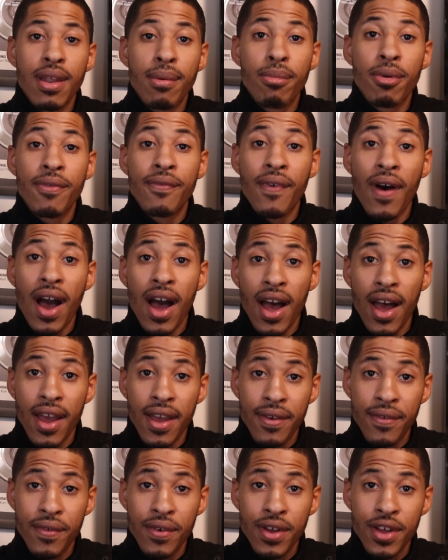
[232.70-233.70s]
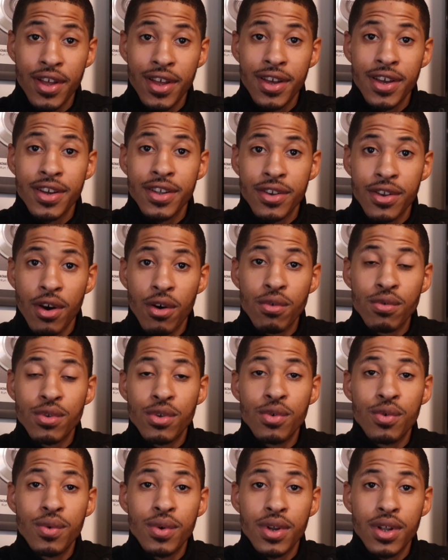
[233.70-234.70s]
Number 5, don't
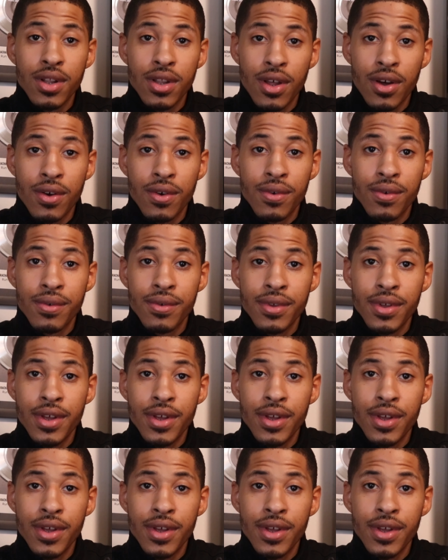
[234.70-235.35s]
do it alone.